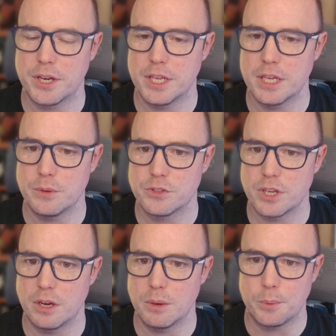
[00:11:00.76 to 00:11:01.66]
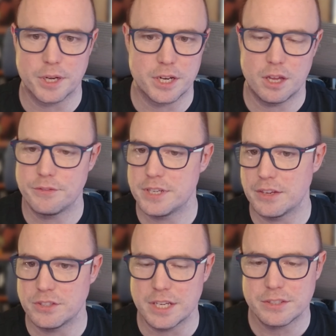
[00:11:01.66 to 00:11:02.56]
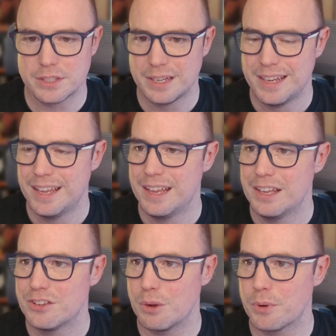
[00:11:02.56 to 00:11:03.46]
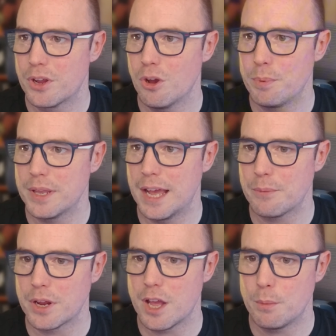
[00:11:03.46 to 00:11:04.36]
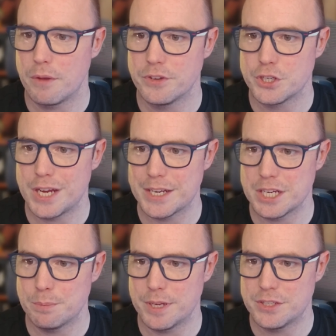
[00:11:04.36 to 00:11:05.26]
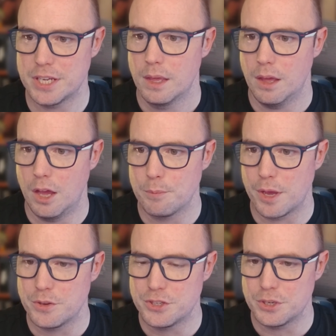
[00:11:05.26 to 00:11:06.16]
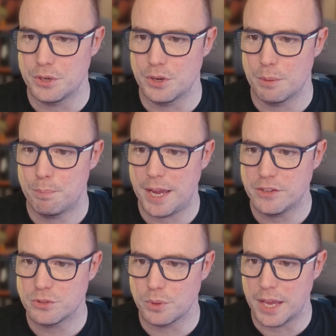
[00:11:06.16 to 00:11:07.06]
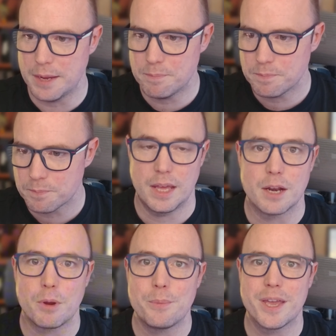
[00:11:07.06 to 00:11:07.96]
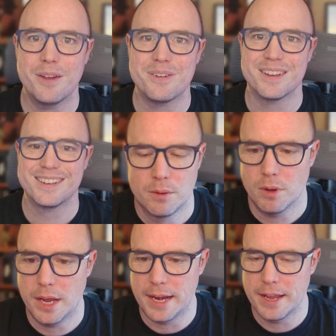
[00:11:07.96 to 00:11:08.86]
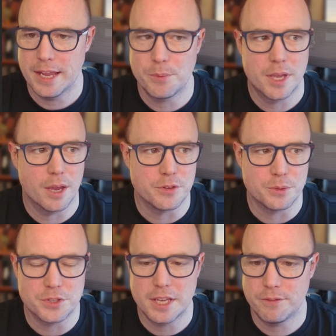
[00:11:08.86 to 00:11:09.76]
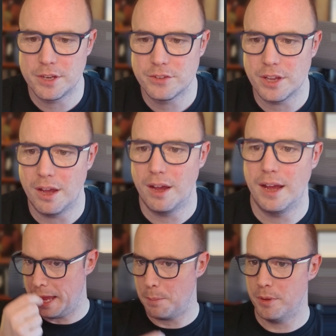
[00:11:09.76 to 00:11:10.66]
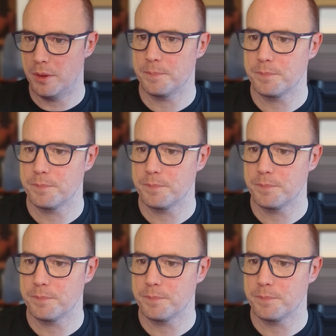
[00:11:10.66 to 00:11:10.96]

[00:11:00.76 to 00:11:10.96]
to use. So we're going to live test this. So I'm going to copy that. I'm going to come over to ChatGPT. I'm going to paste all that in and away we go. Right, now here we go. So it's given us our output.